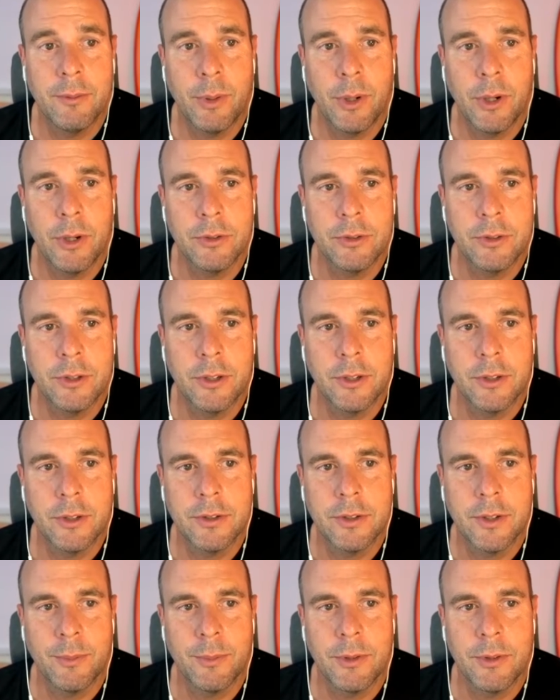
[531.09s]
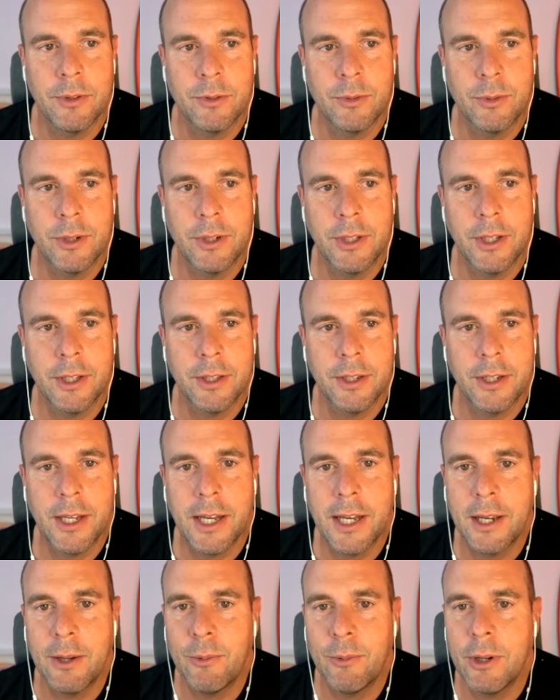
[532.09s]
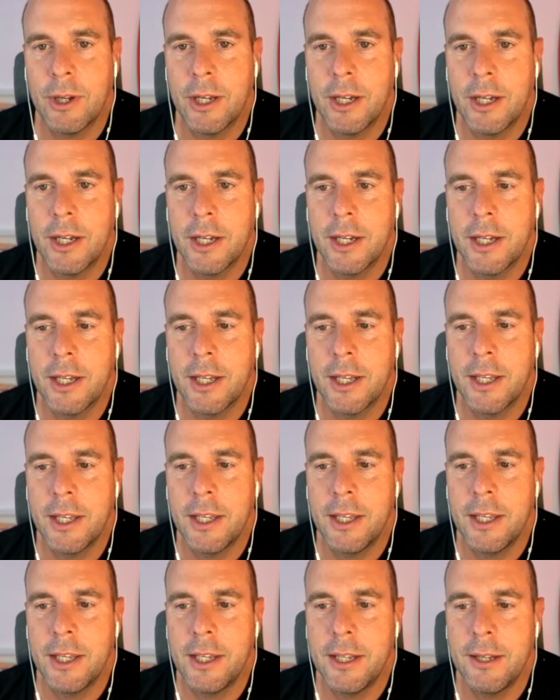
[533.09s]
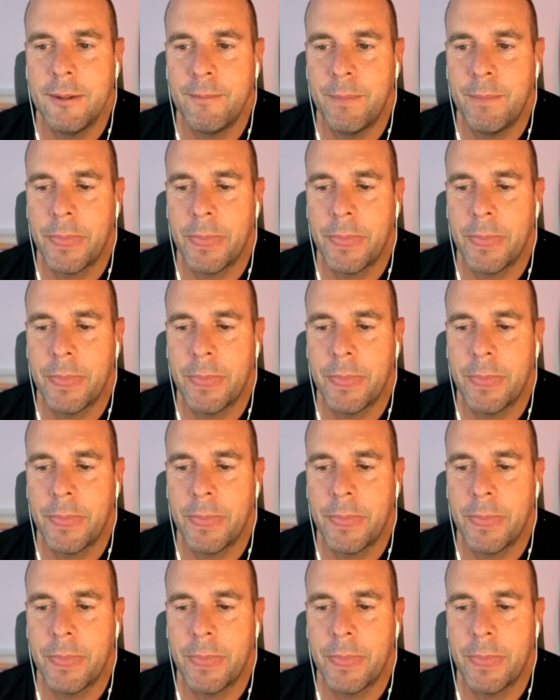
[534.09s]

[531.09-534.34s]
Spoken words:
posted on something on Twitter the other day where he